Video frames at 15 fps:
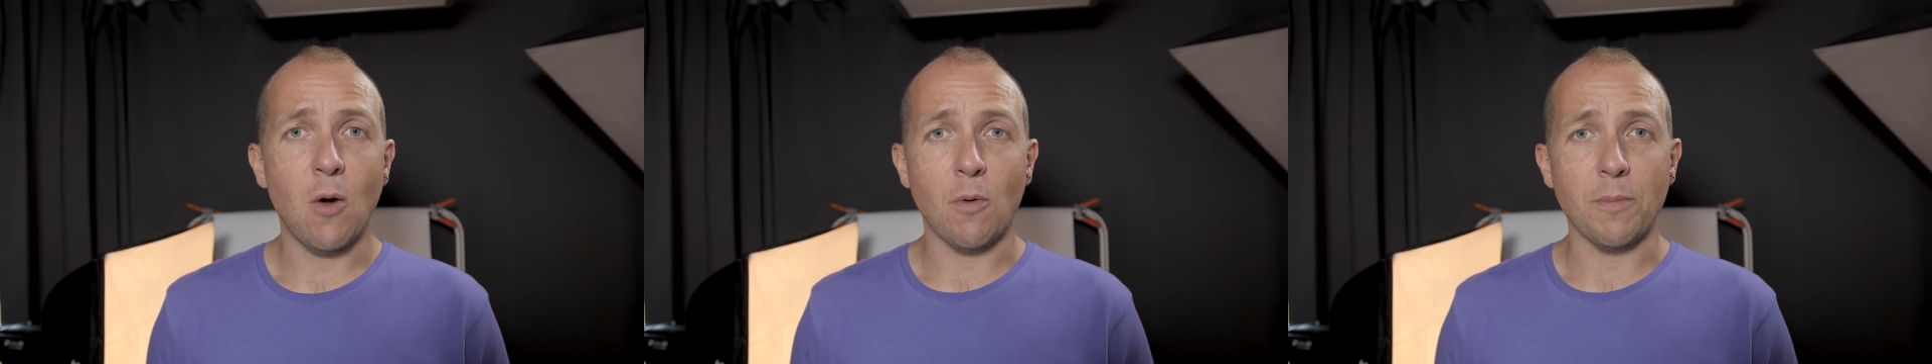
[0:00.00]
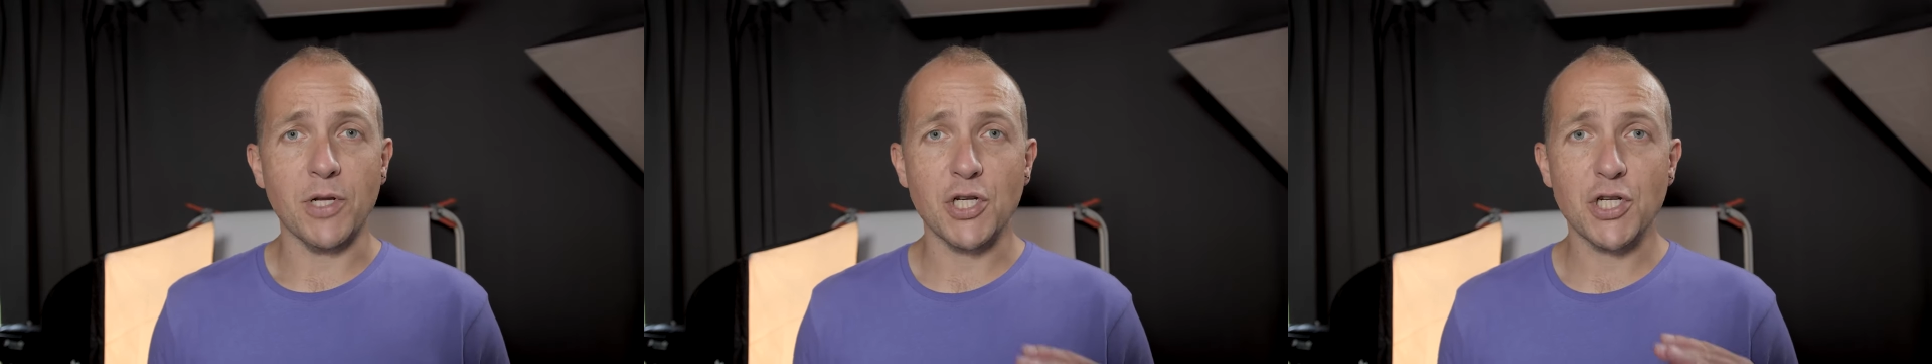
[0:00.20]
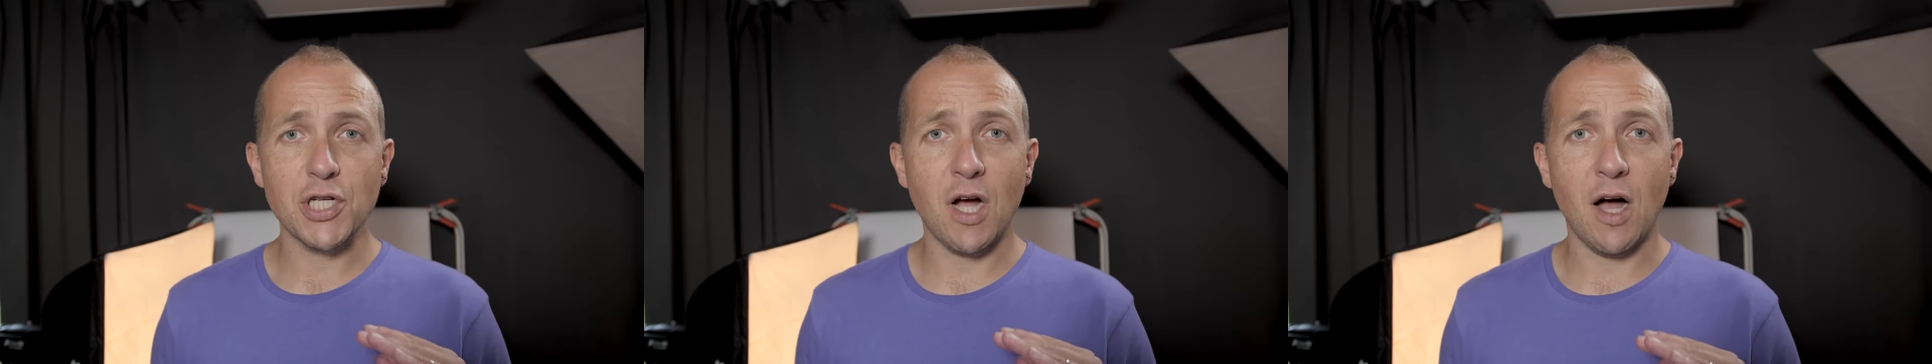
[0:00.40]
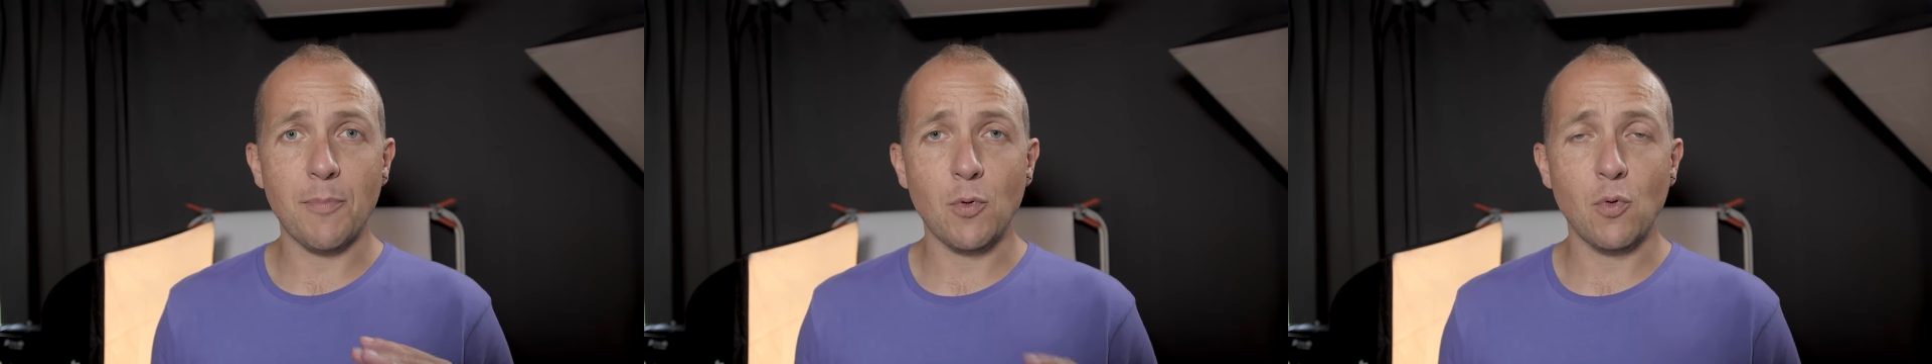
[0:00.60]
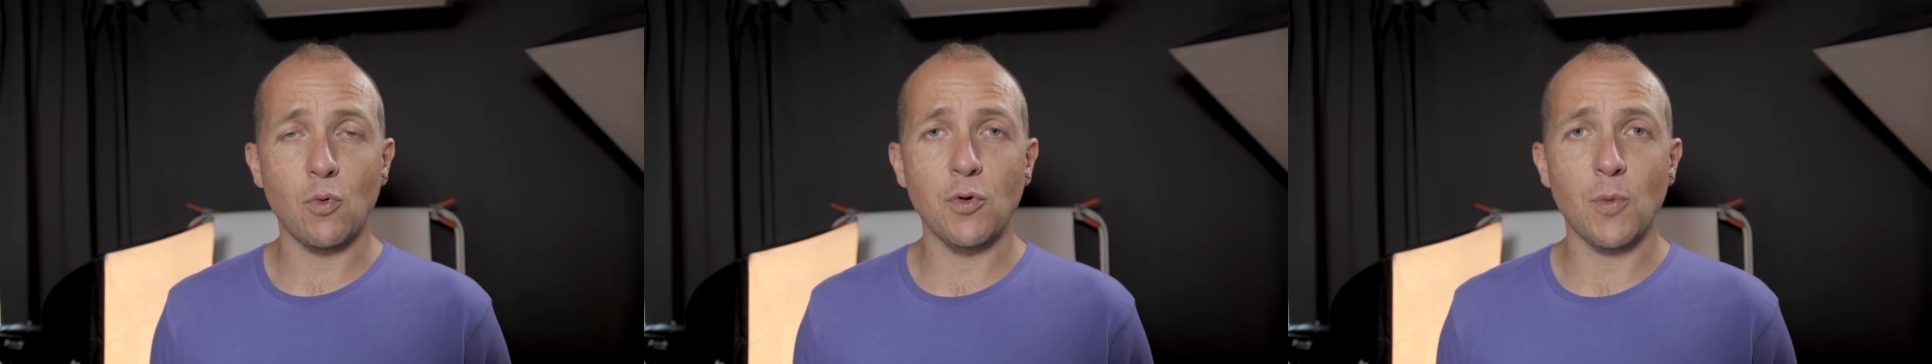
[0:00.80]
I'll be
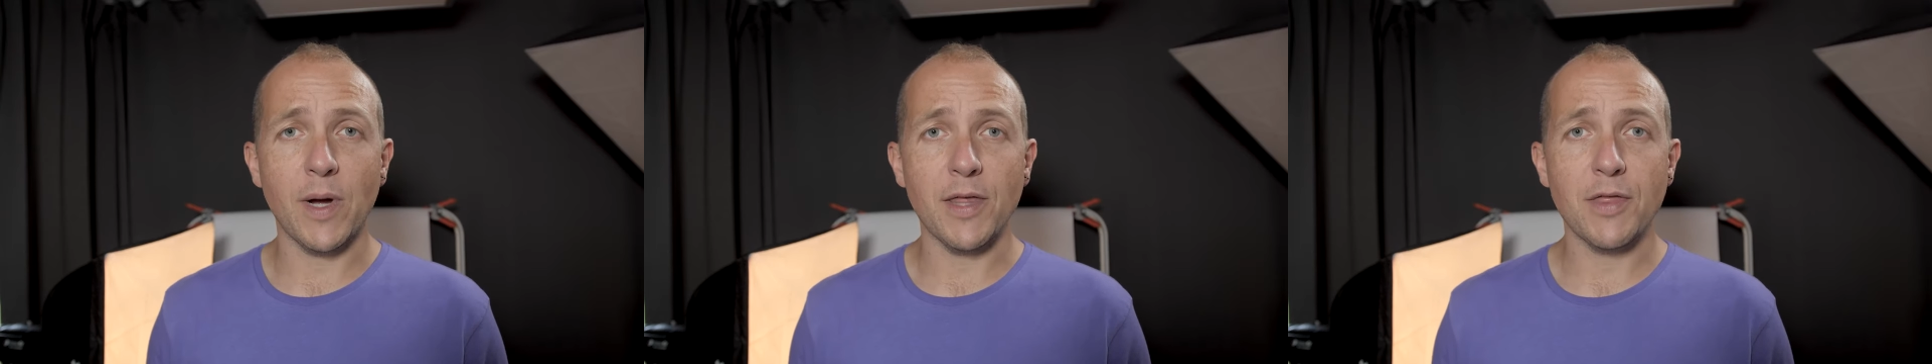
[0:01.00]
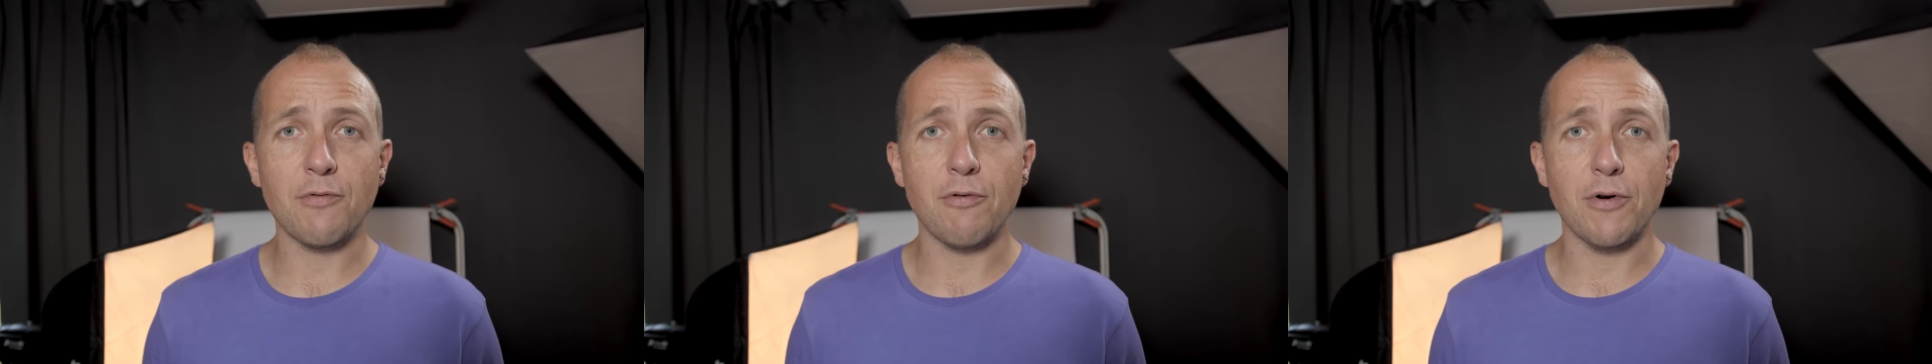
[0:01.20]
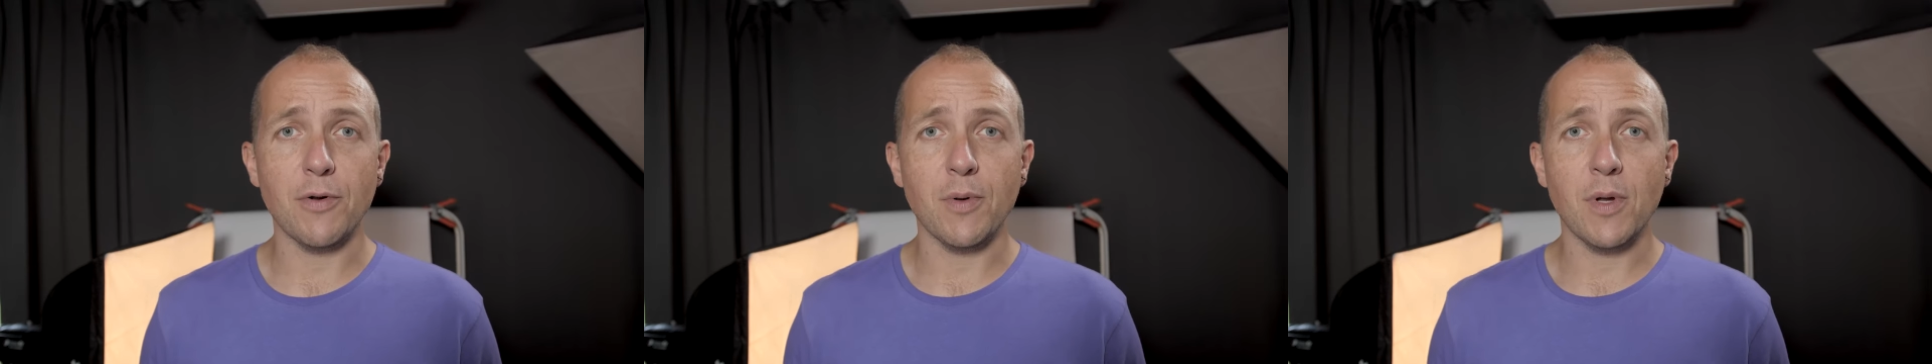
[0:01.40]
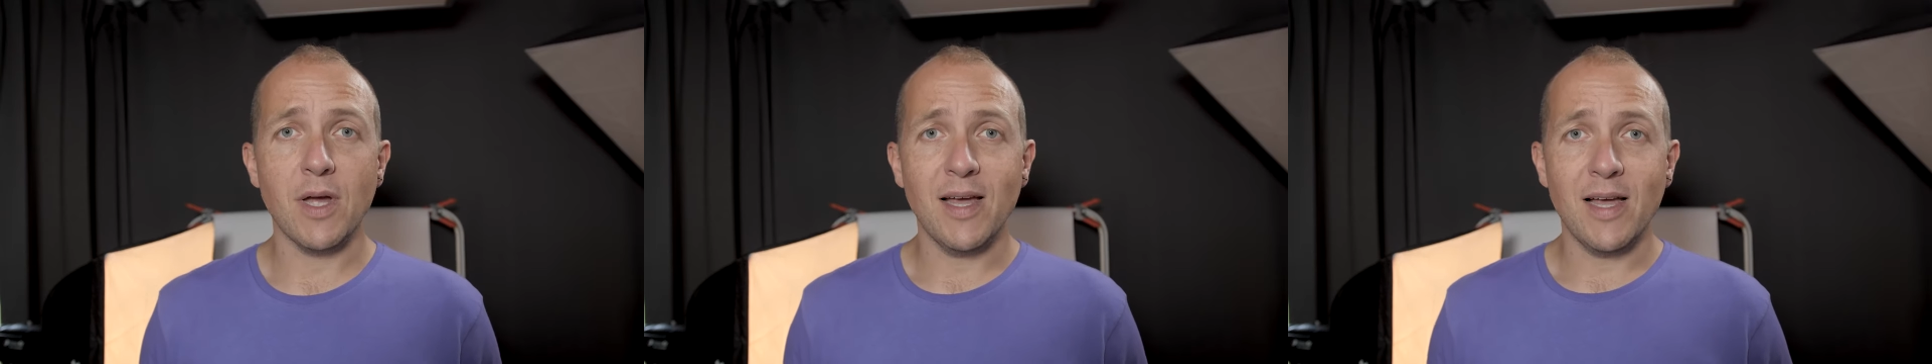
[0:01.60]
sharp all the way through